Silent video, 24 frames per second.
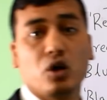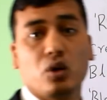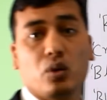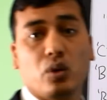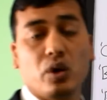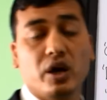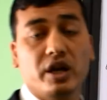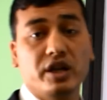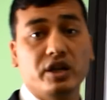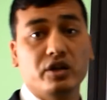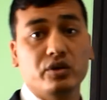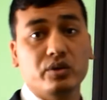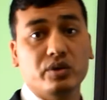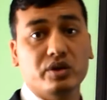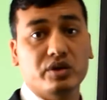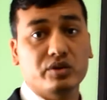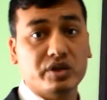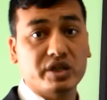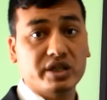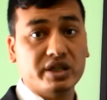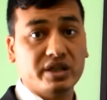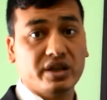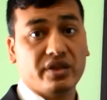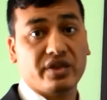When you
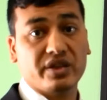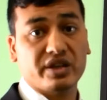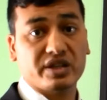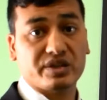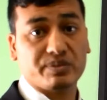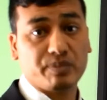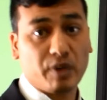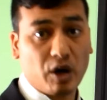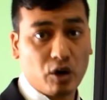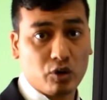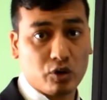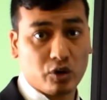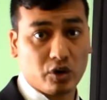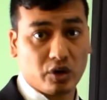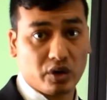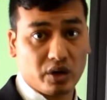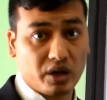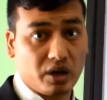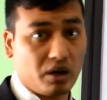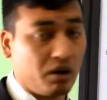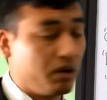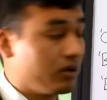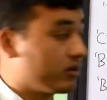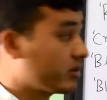using this
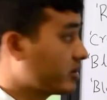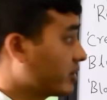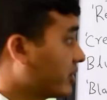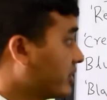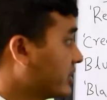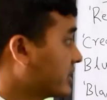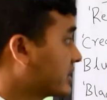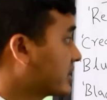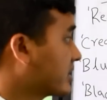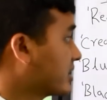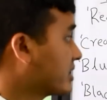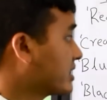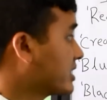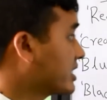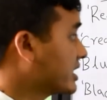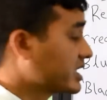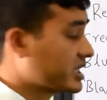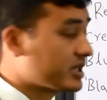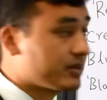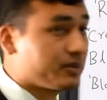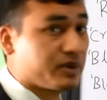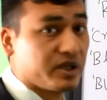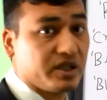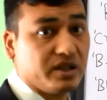powder or this
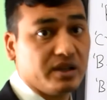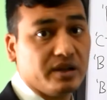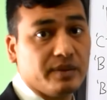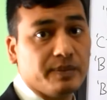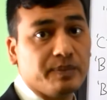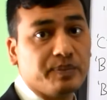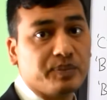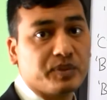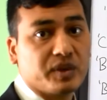DCP,